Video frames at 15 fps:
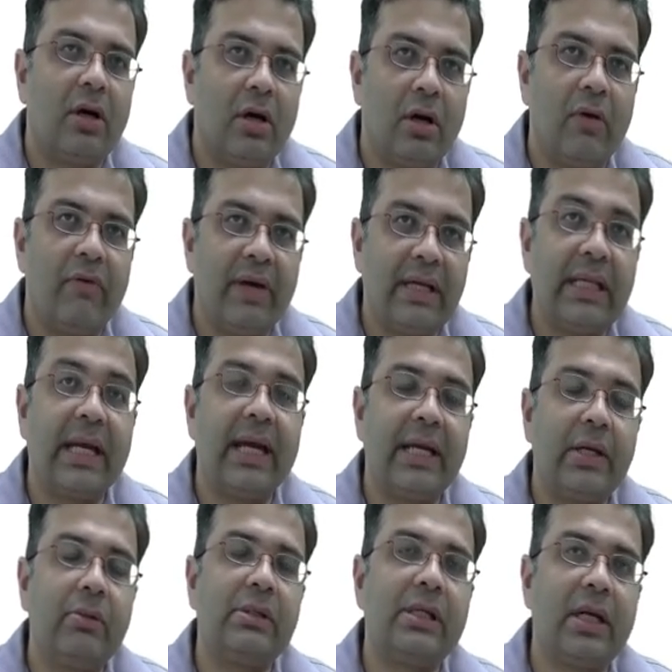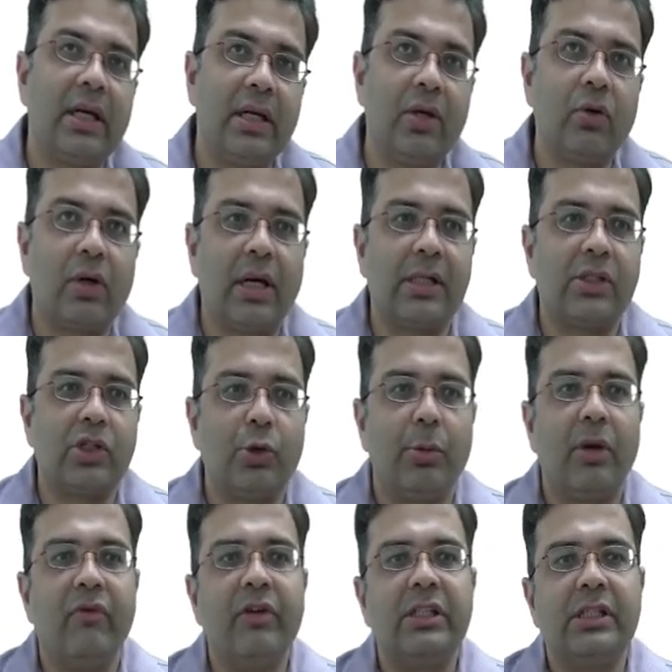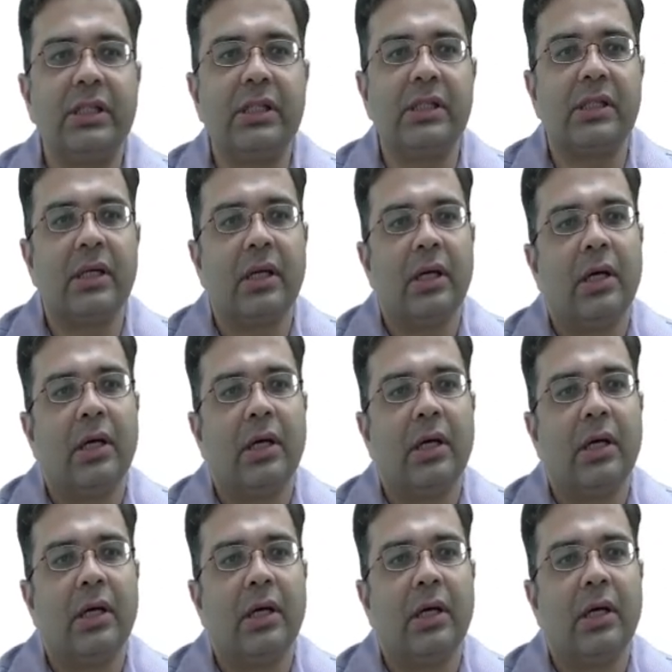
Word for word: uh, where they get to see adenocarcinoma which is